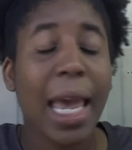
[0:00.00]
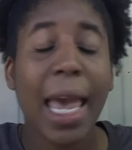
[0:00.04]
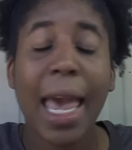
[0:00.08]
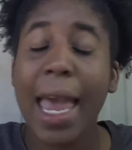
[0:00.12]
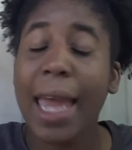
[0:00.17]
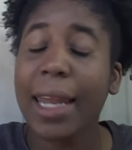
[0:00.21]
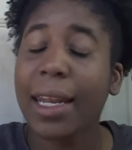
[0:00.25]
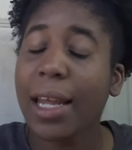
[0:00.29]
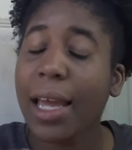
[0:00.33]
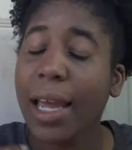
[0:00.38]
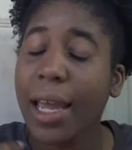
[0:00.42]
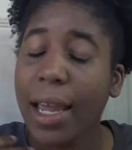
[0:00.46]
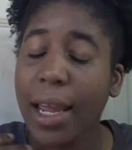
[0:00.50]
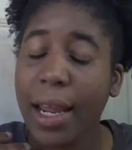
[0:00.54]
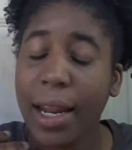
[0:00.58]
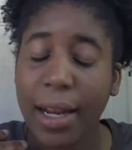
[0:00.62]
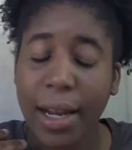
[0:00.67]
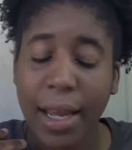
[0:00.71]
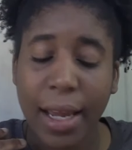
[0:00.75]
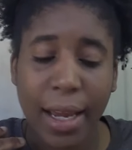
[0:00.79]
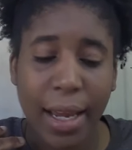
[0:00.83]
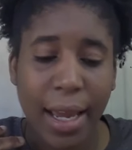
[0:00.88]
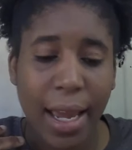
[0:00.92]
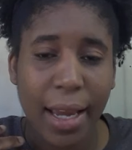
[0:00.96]
And
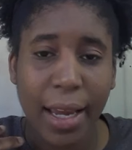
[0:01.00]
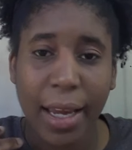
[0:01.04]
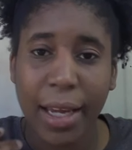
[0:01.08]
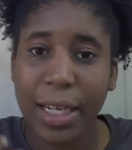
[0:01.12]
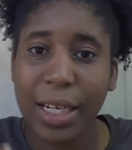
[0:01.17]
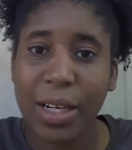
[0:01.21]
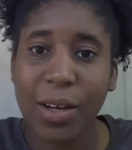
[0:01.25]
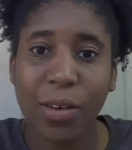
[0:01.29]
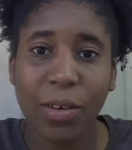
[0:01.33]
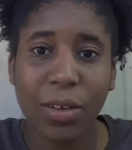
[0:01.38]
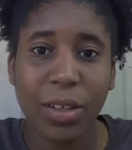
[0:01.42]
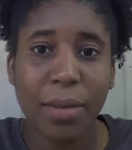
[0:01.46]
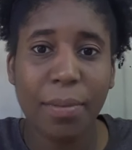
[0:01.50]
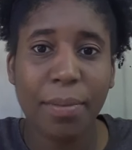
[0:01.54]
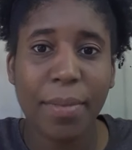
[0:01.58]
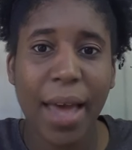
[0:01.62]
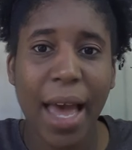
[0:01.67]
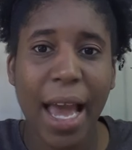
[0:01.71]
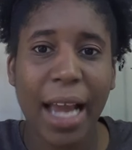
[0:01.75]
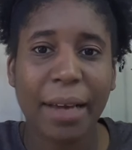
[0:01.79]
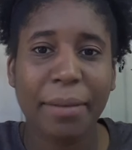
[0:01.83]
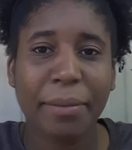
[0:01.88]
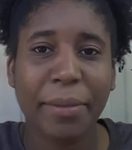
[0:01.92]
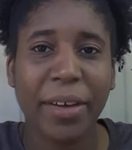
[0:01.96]
I couldn't hold it
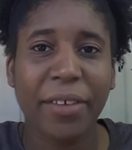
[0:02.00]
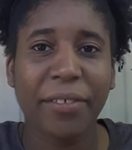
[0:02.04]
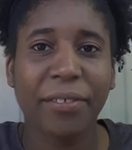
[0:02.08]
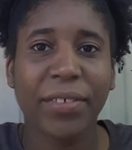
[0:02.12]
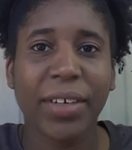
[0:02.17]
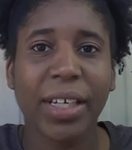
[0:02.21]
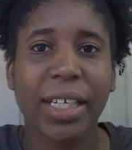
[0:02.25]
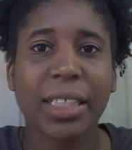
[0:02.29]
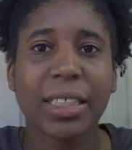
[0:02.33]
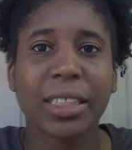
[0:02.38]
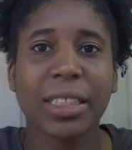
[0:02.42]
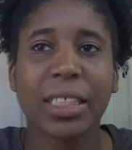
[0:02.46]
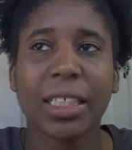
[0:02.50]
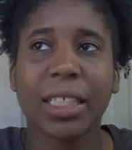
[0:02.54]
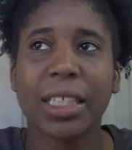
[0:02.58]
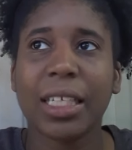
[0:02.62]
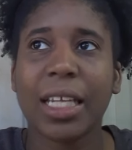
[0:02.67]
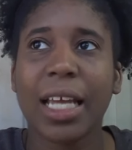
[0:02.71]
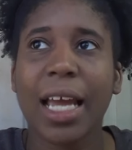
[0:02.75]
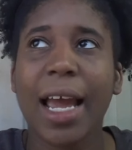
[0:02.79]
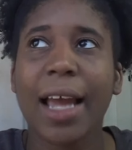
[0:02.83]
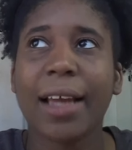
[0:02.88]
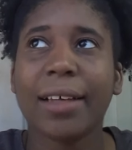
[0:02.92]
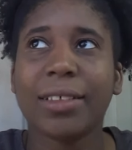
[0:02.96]
back, my friends. And
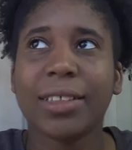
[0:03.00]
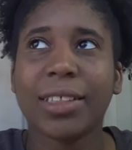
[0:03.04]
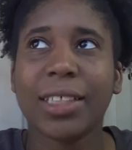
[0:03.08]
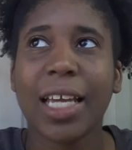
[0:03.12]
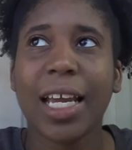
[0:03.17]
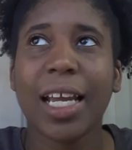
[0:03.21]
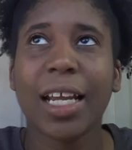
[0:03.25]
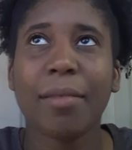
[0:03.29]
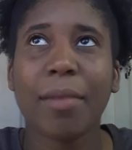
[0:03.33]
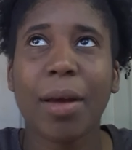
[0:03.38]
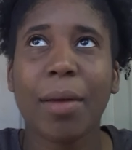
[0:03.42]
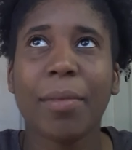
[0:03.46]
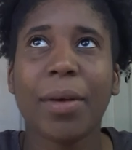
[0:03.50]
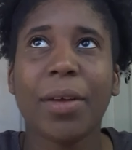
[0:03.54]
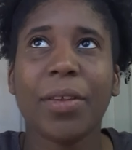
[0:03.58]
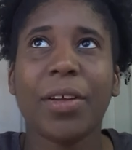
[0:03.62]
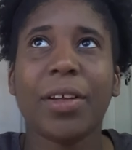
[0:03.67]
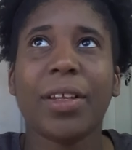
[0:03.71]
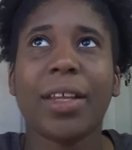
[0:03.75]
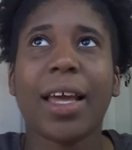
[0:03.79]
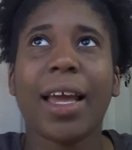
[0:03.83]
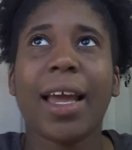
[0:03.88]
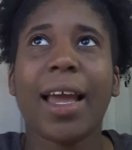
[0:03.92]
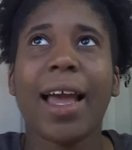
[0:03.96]
I was telling my mother
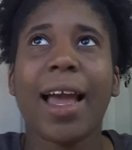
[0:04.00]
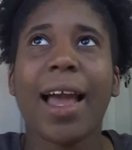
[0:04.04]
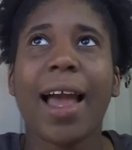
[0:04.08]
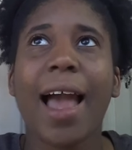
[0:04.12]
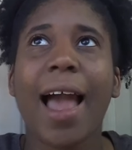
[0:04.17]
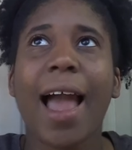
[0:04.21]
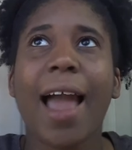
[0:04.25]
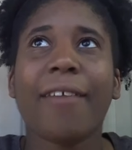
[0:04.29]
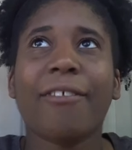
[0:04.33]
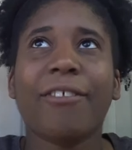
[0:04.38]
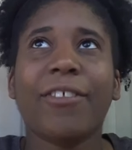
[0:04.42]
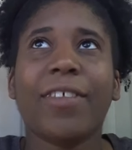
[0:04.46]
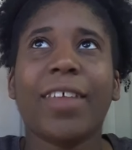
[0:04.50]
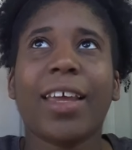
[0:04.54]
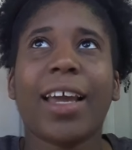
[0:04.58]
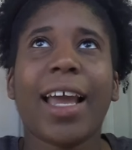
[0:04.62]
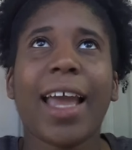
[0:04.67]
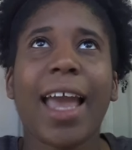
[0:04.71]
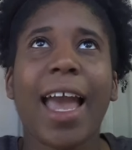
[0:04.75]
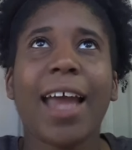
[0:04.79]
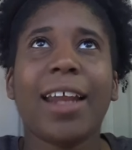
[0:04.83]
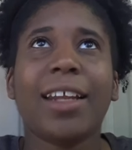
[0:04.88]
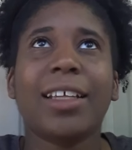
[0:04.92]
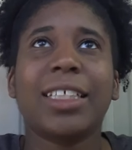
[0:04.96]
that I feel like I
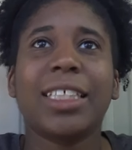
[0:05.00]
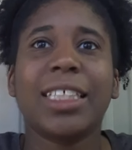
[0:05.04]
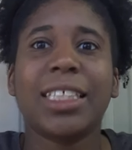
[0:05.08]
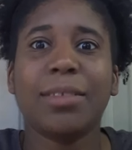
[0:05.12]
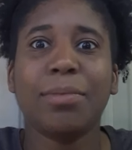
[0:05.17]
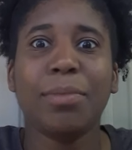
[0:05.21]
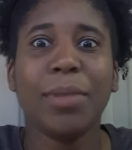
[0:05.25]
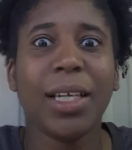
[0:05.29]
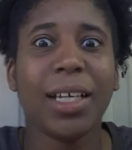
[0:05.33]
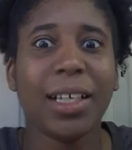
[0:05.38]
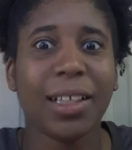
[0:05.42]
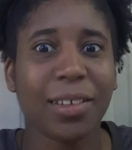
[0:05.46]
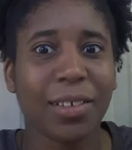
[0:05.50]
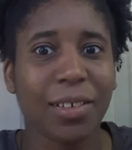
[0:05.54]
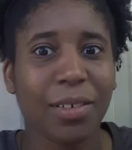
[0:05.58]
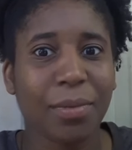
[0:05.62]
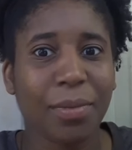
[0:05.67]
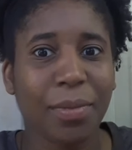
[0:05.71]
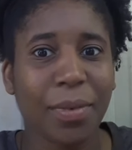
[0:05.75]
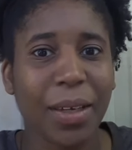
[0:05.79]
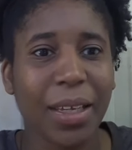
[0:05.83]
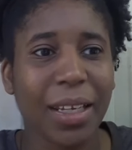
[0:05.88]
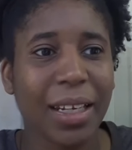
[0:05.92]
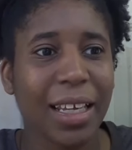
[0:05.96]
had to speak a little
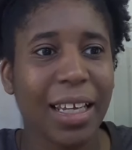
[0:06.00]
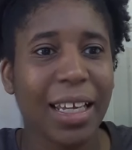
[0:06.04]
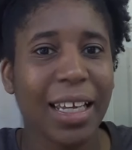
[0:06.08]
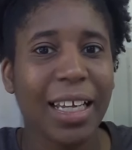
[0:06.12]
bit.